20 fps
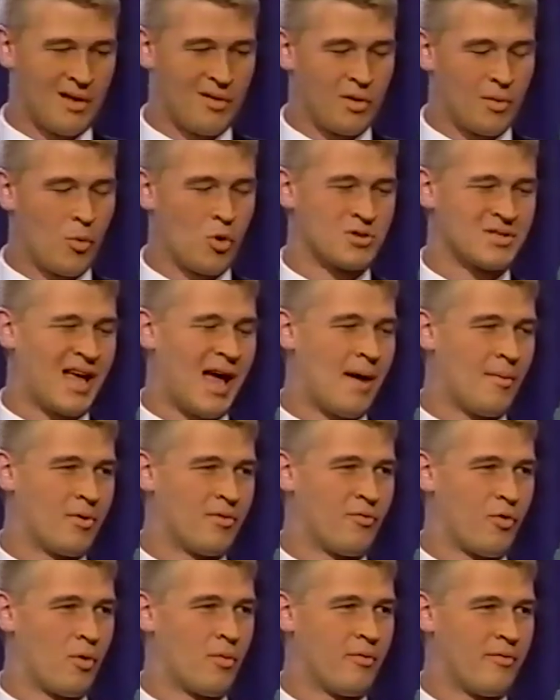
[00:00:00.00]
the most
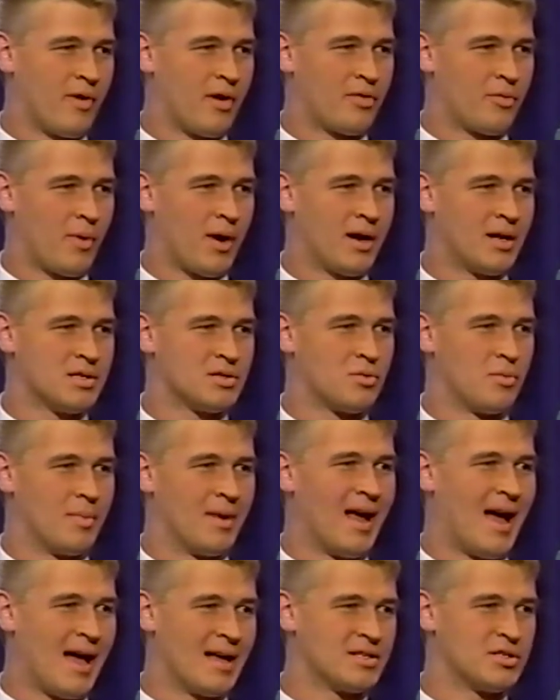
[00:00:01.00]
common form of arthritis
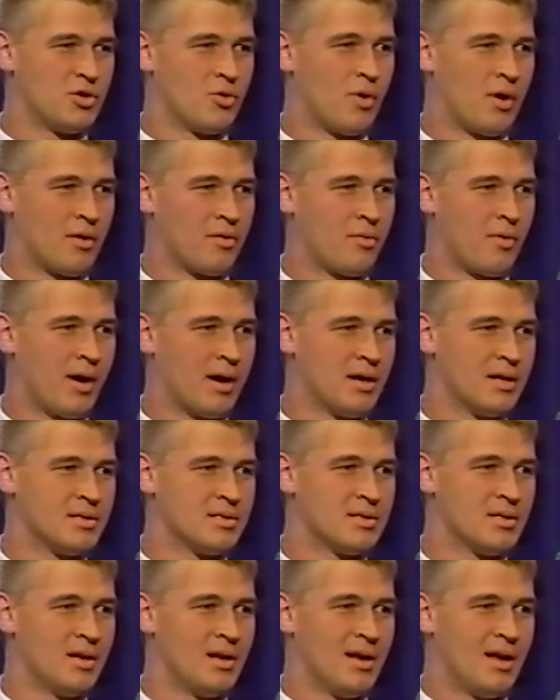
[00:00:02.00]
would be
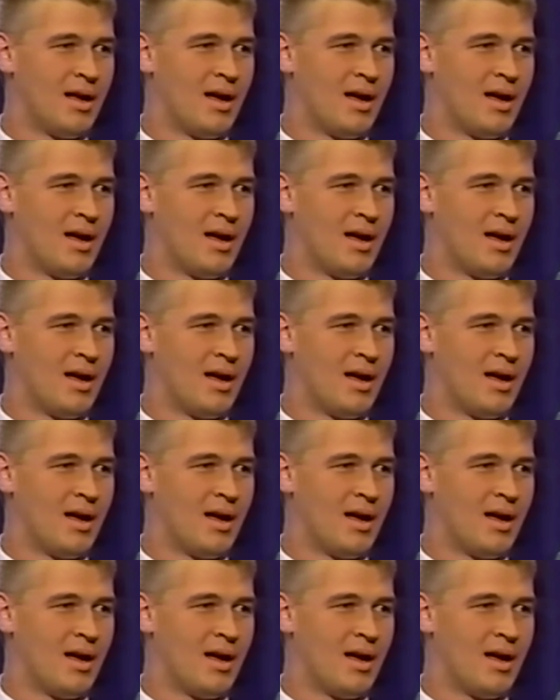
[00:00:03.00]
osteoarthritis.